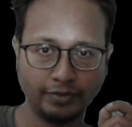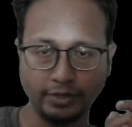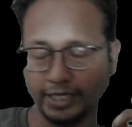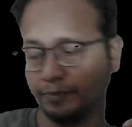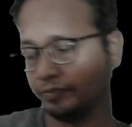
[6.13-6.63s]

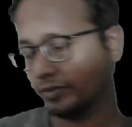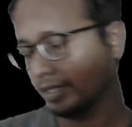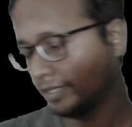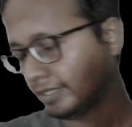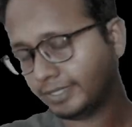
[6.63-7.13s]
Okay.
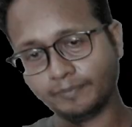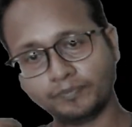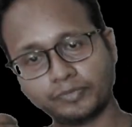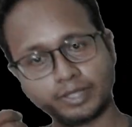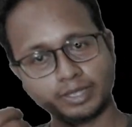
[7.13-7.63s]
See,
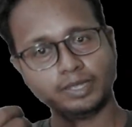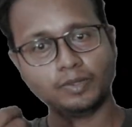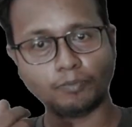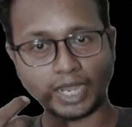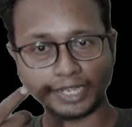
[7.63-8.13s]

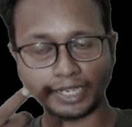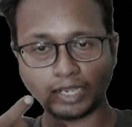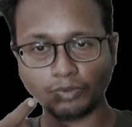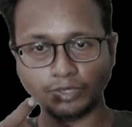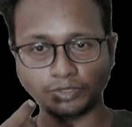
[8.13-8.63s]
by
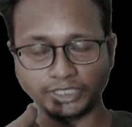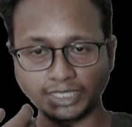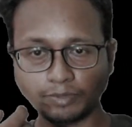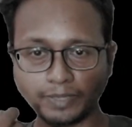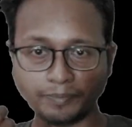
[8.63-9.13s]
now your
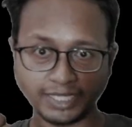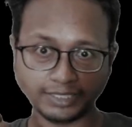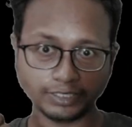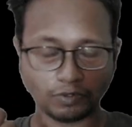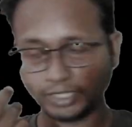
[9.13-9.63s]
JEE mains
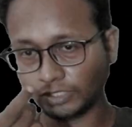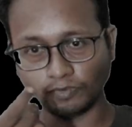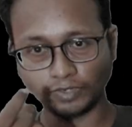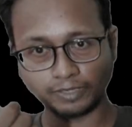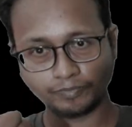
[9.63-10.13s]
is already
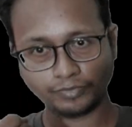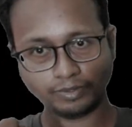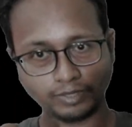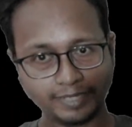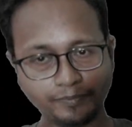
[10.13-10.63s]
over.
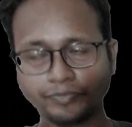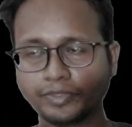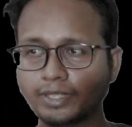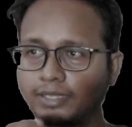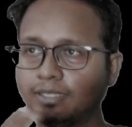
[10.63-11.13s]
Okay.
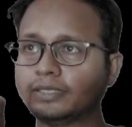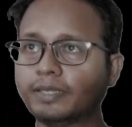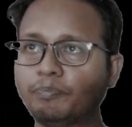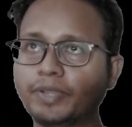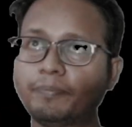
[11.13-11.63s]
The
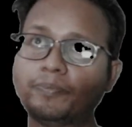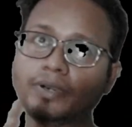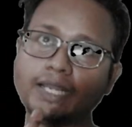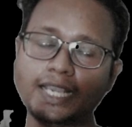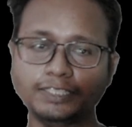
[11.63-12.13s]
paper
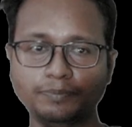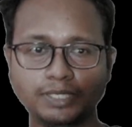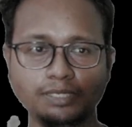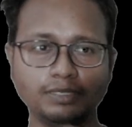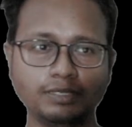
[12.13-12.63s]
has
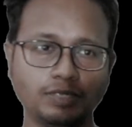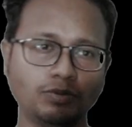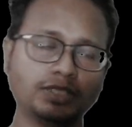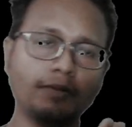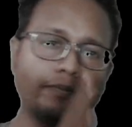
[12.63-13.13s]
been,
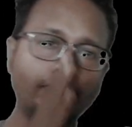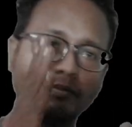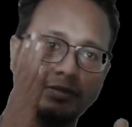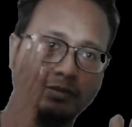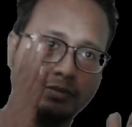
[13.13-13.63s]
some
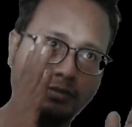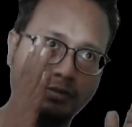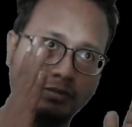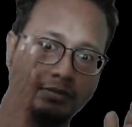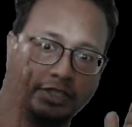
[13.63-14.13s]

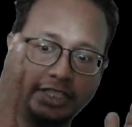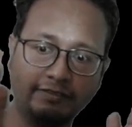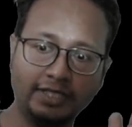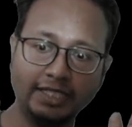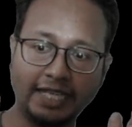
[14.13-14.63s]

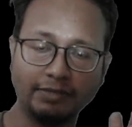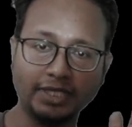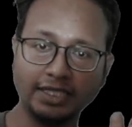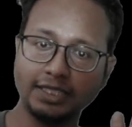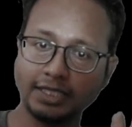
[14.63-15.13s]
shift. It has been
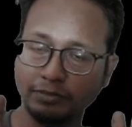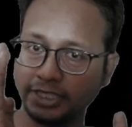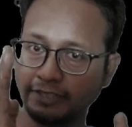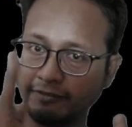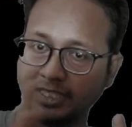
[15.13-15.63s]
easy. Some
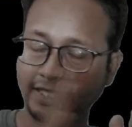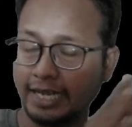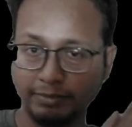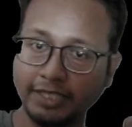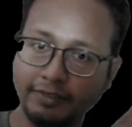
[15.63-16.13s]
shift. It has
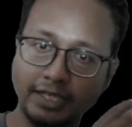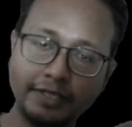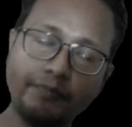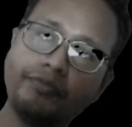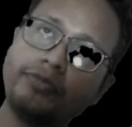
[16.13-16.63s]
been difficult.
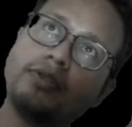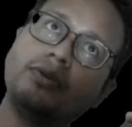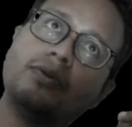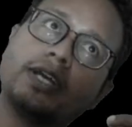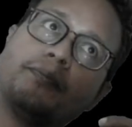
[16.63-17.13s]

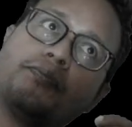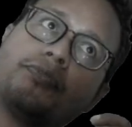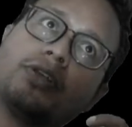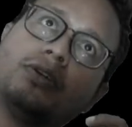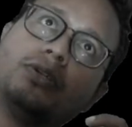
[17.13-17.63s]
Okay.
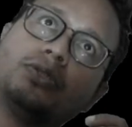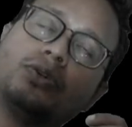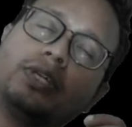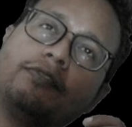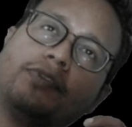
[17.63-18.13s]

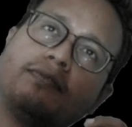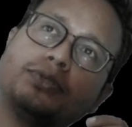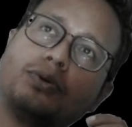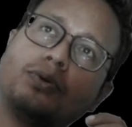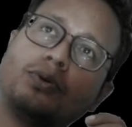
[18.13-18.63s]
So if you have
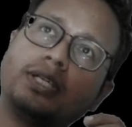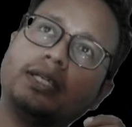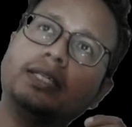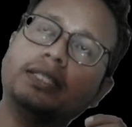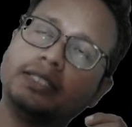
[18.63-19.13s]
scored
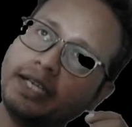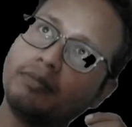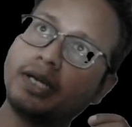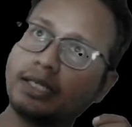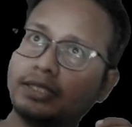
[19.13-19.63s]
decent
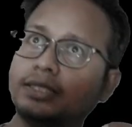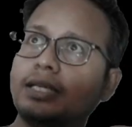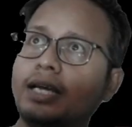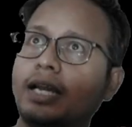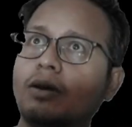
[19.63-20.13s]
marks
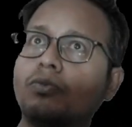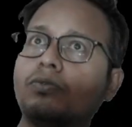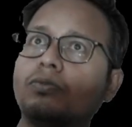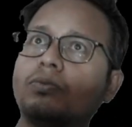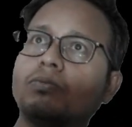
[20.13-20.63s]
around